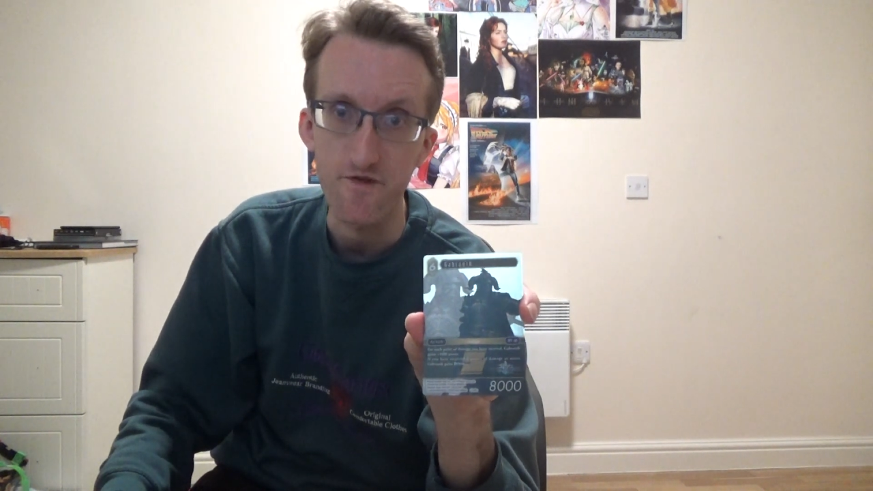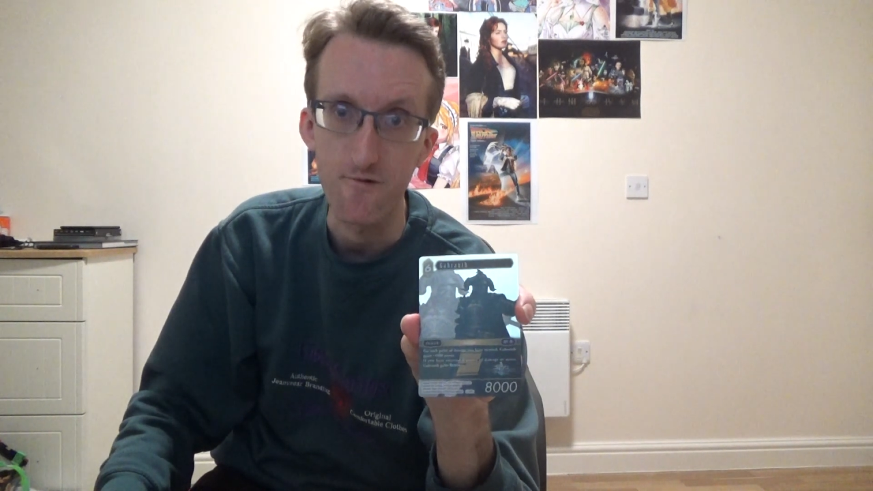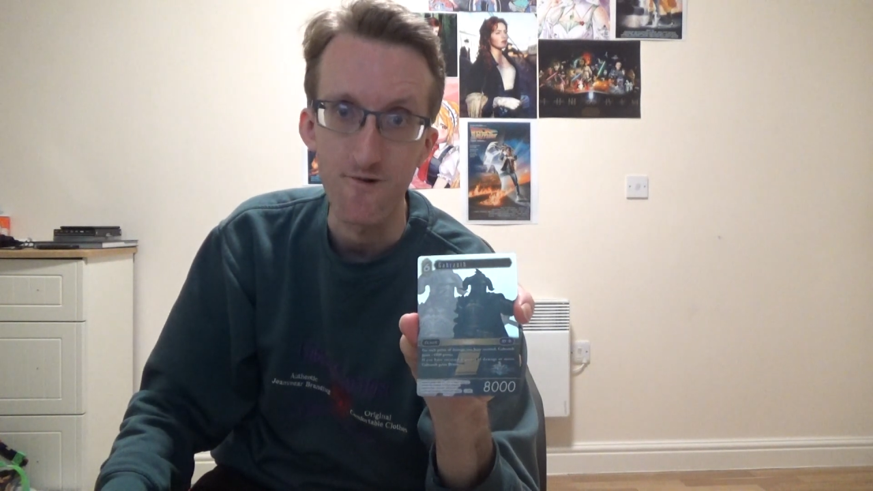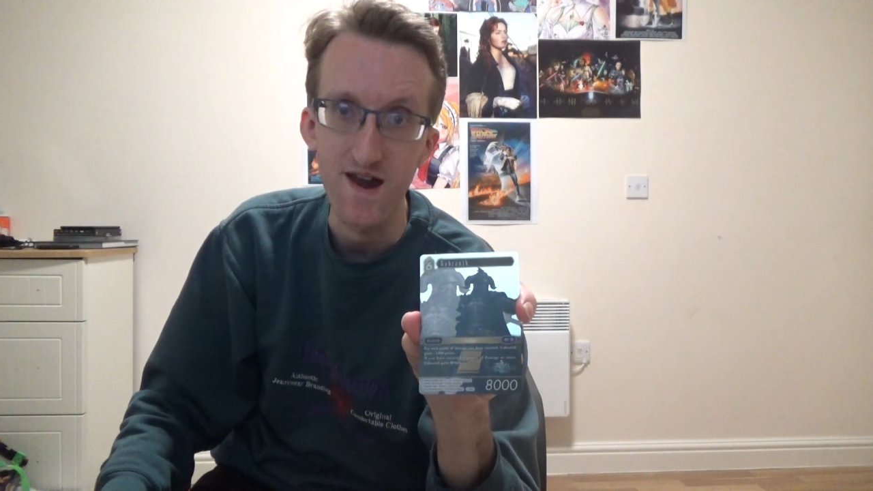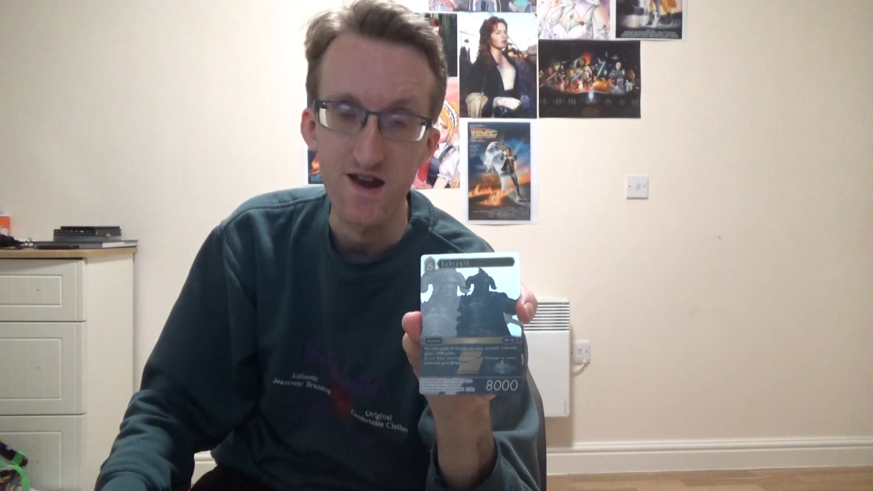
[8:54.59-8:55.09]

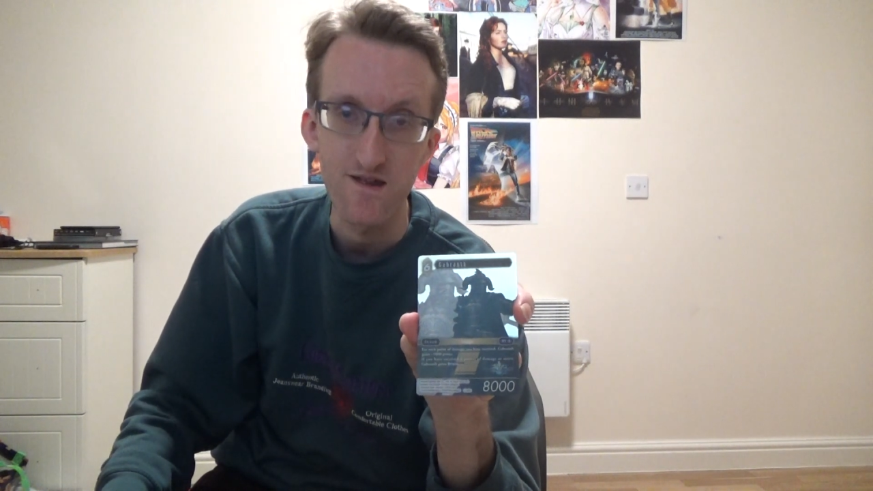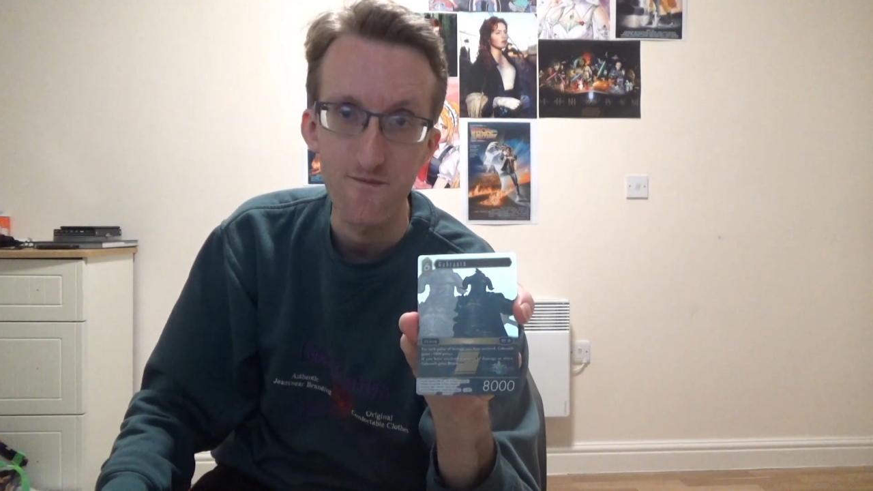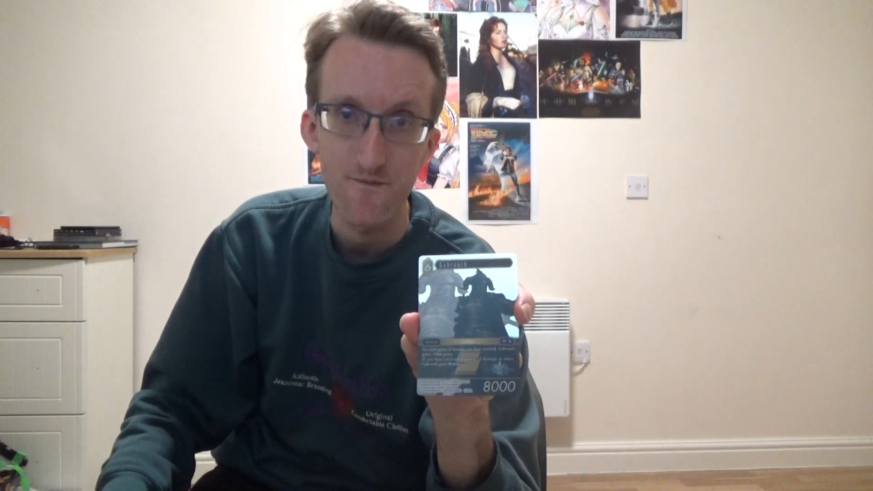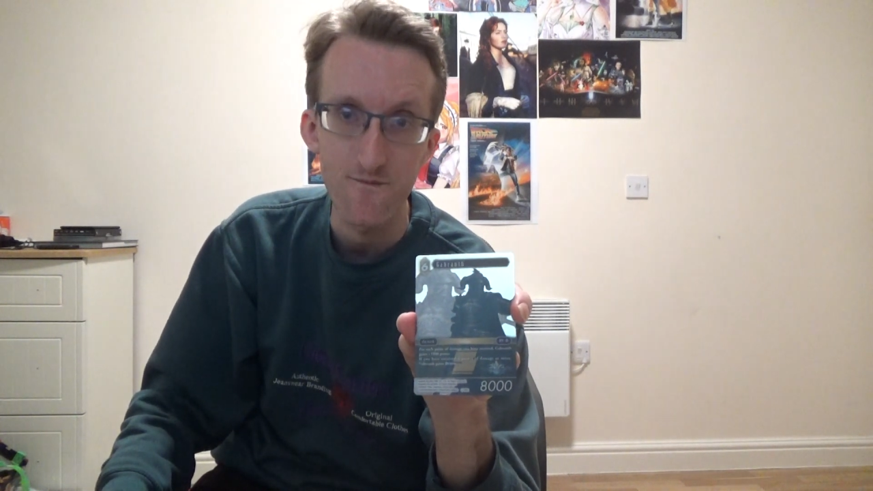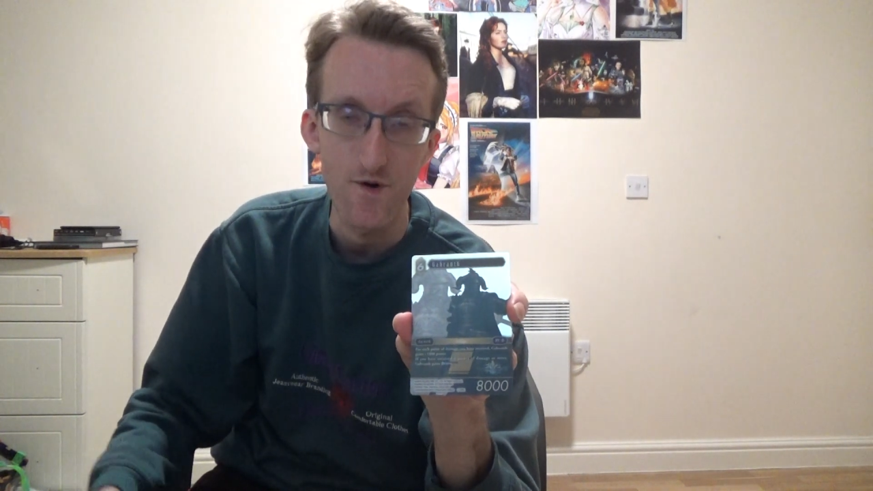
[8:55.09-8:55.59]
grade
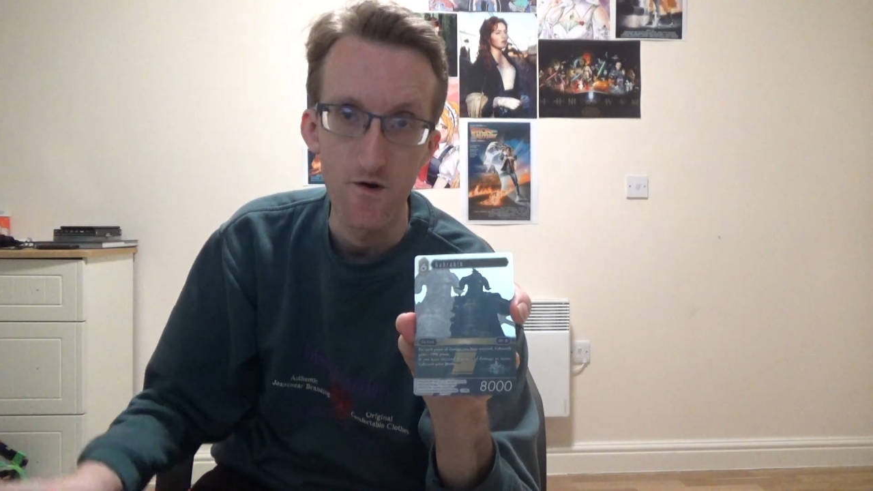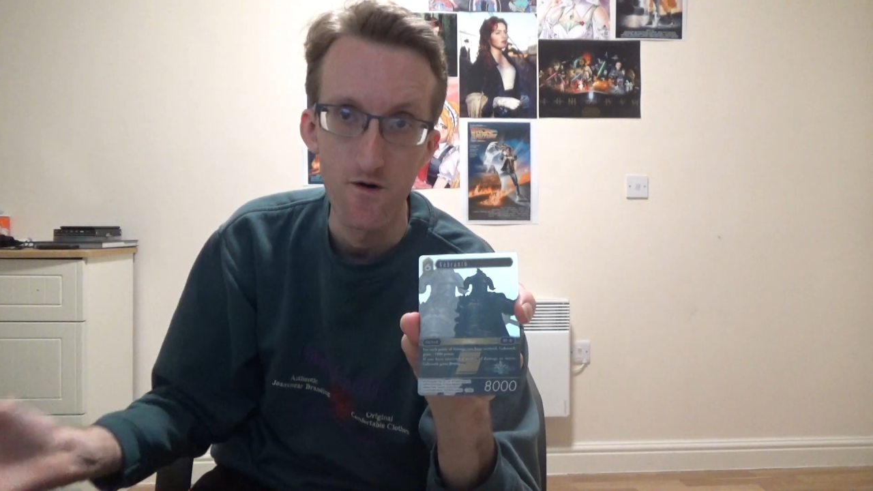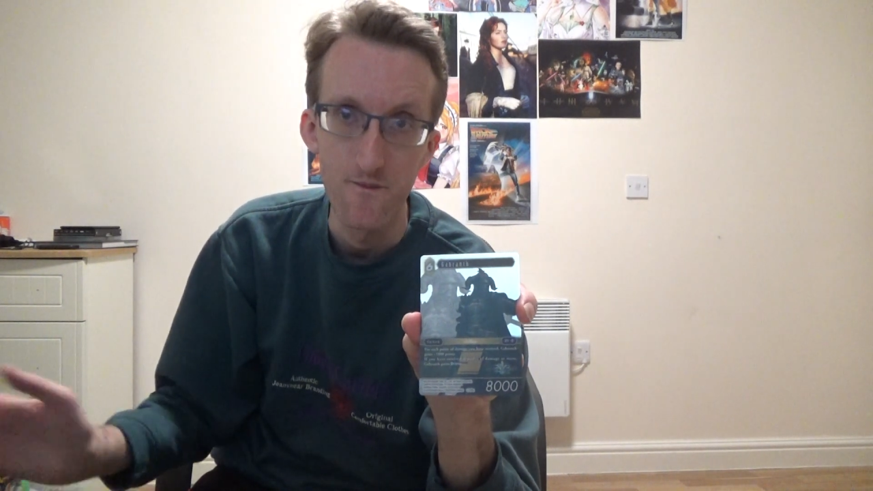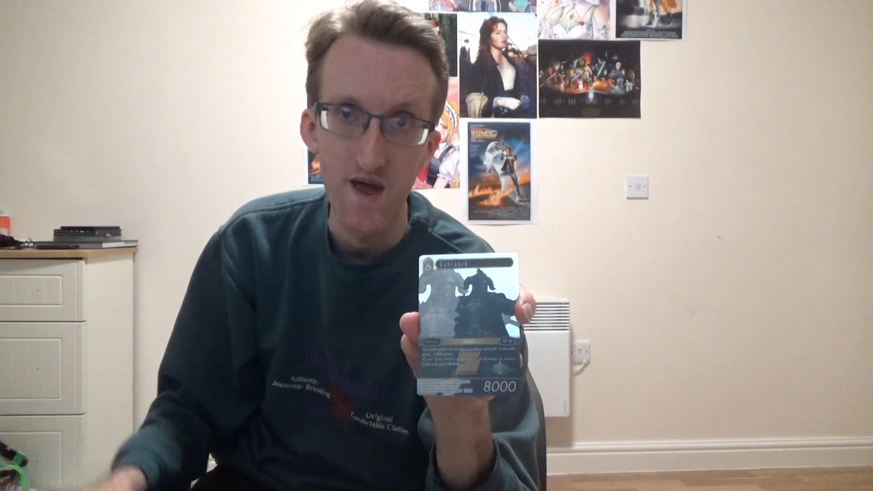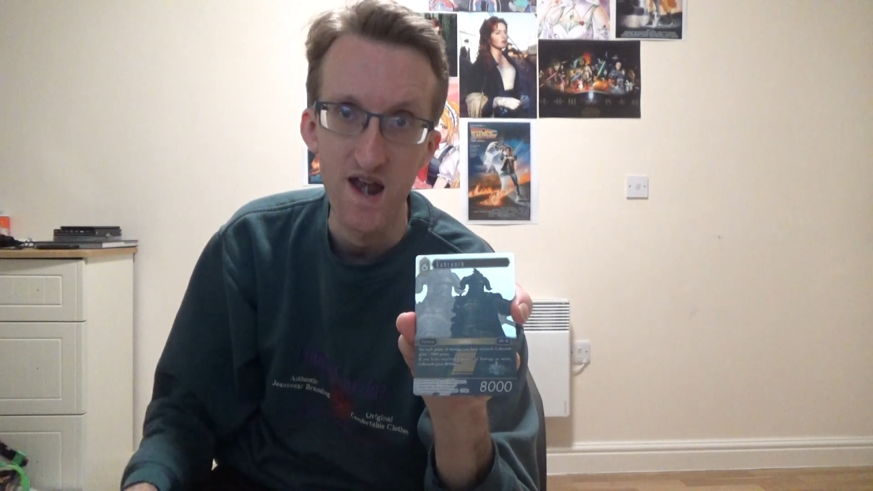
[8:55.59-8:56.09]

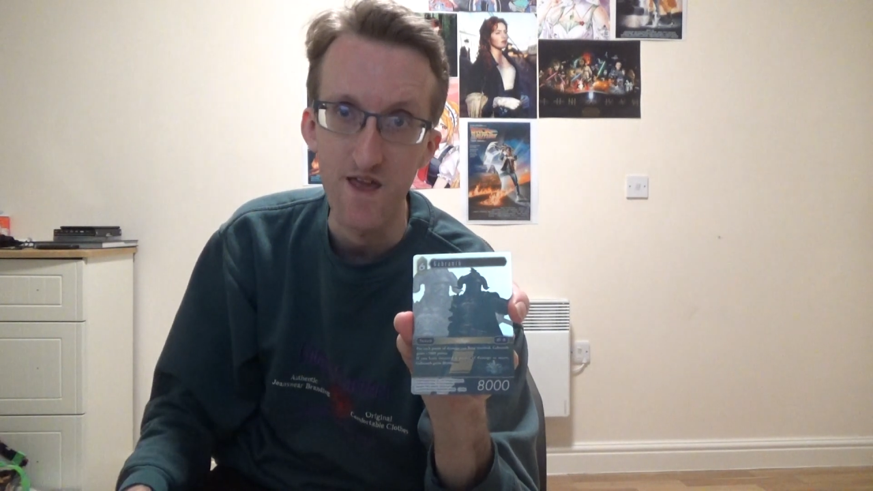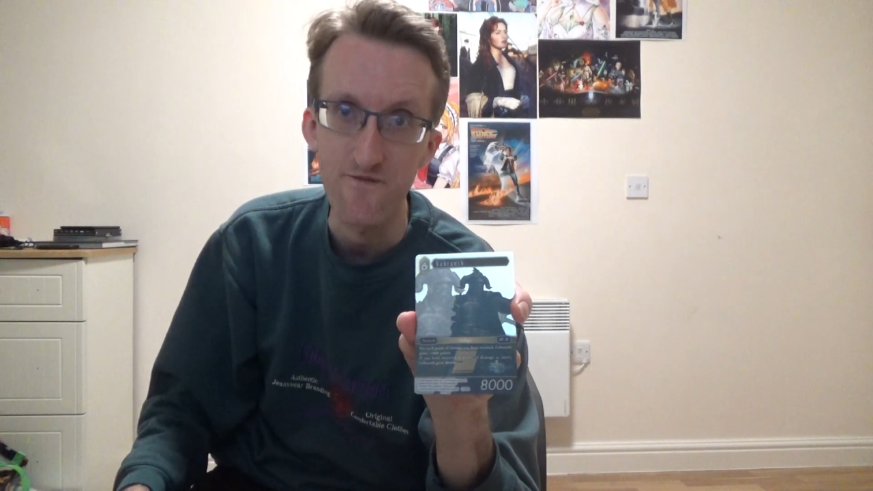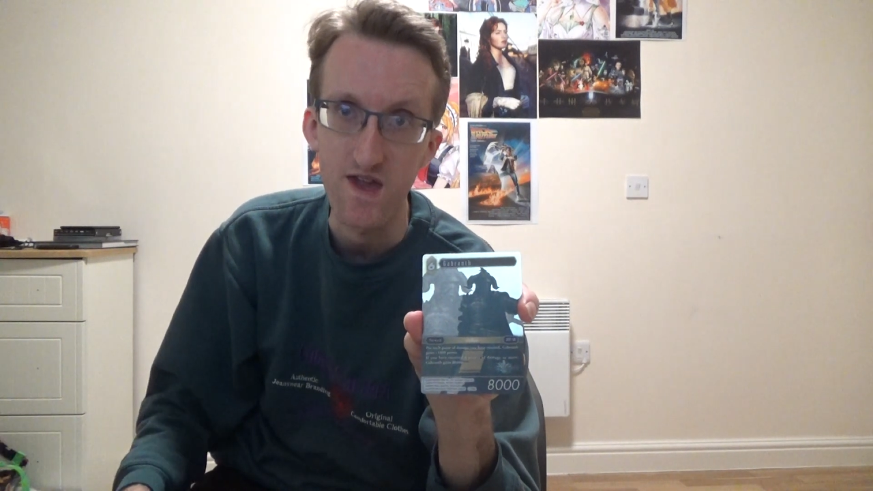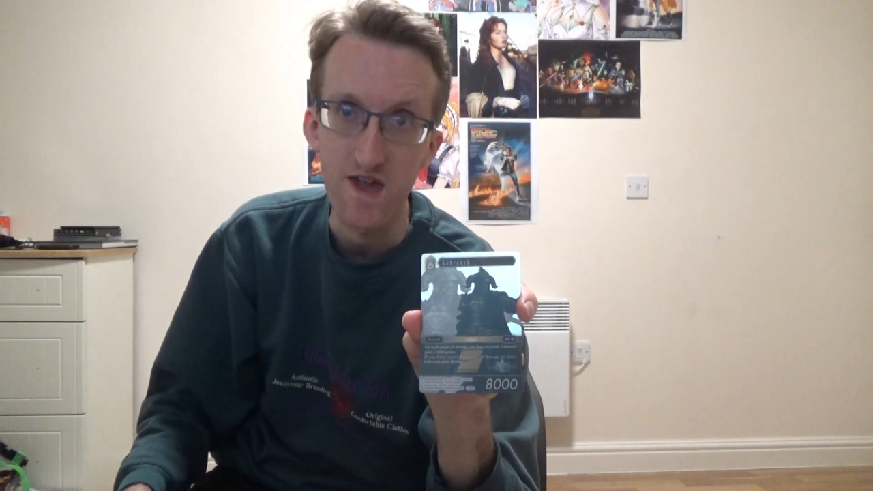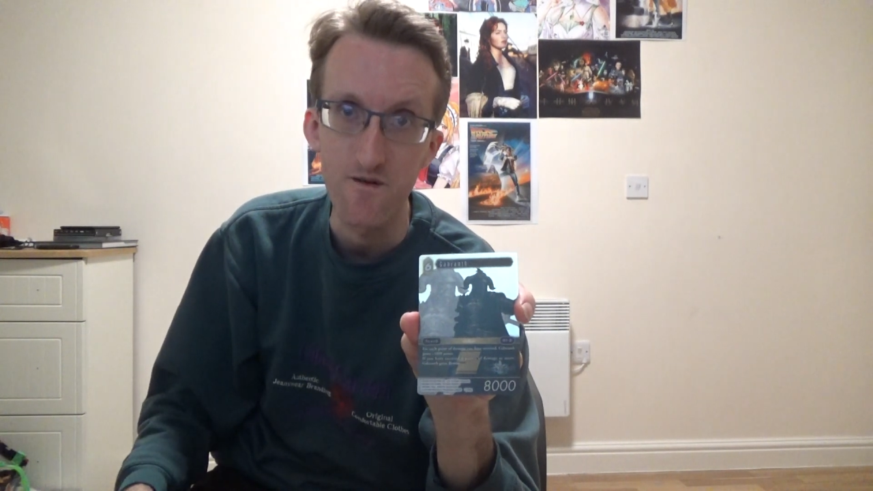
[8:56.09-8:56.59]
any of
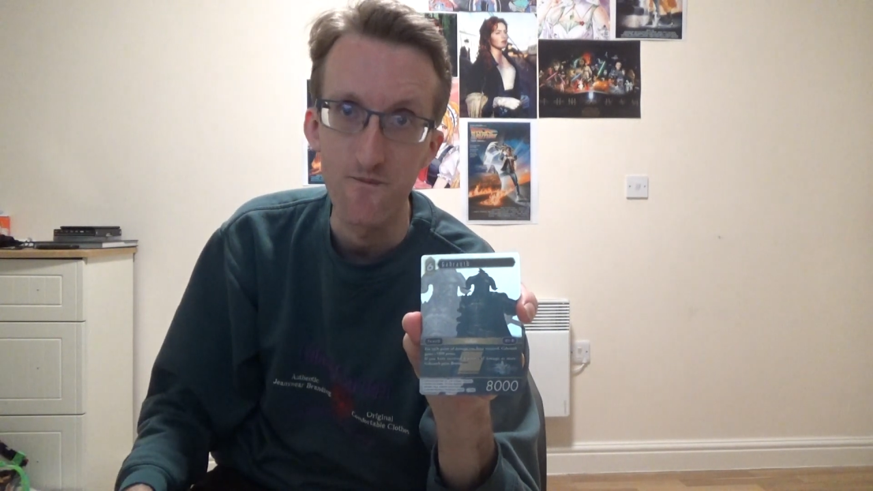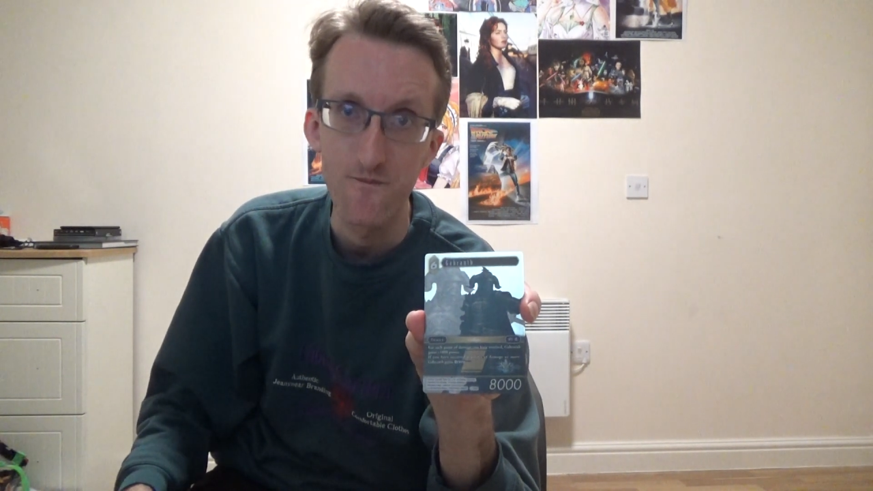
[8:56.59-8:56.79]
the